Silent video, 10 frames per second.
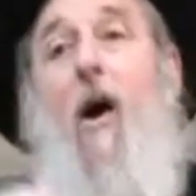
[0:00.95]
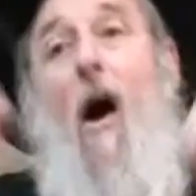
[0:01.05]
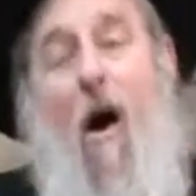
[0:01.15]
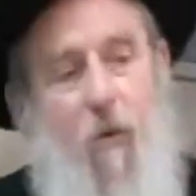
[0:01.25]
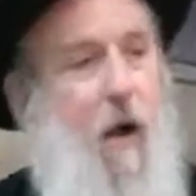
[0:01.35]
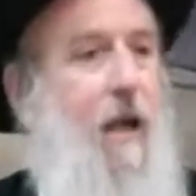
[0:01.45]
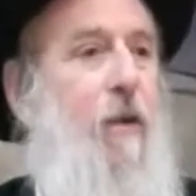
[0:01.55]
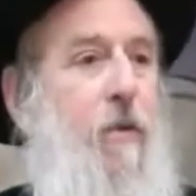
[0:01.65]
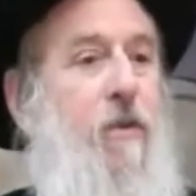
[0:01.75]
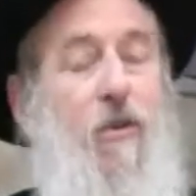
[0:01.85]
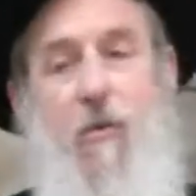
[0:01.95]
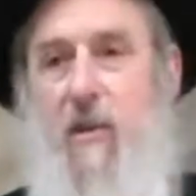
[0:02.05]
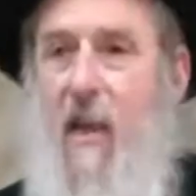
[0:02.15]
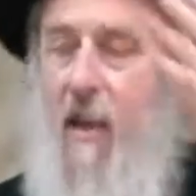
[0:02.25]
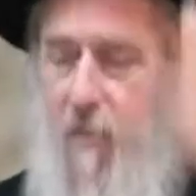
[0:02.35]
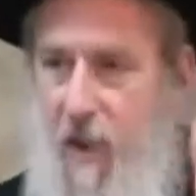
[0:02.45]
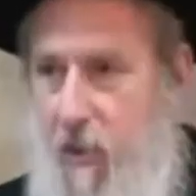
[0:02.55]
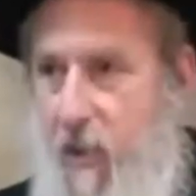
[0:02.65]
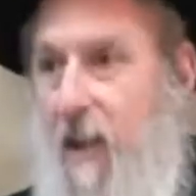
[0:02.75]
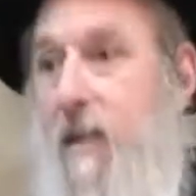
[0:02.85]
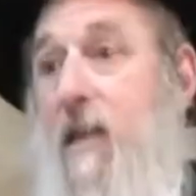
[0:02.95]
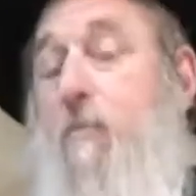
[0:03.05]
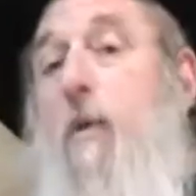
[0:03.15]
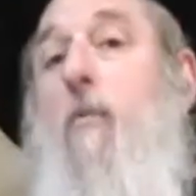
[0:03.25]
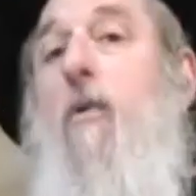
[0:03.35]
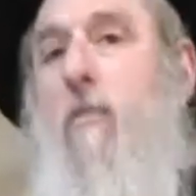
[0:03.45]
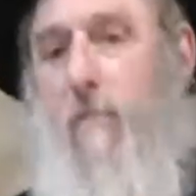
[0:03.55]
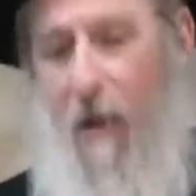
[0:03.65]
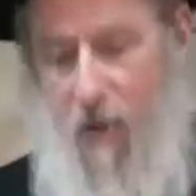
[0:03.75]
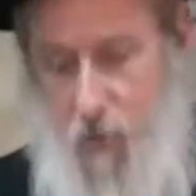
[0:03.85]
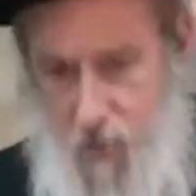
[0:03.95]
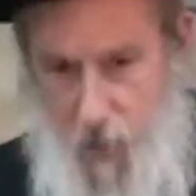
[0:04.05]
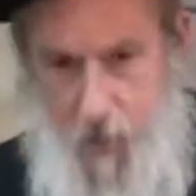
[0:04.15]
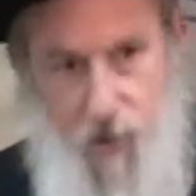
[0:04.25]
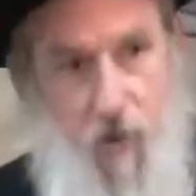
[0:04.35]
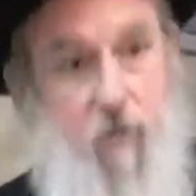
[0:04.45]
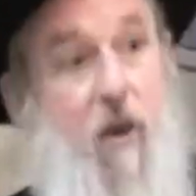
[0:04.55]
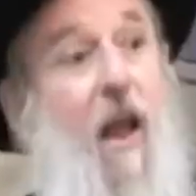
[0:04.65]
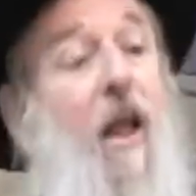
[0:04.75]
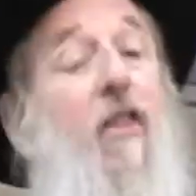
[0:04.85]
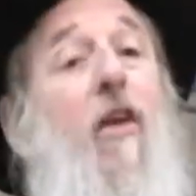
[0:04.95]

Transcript: You say, oh, I know what to do. You take him there. These people are used to lost children.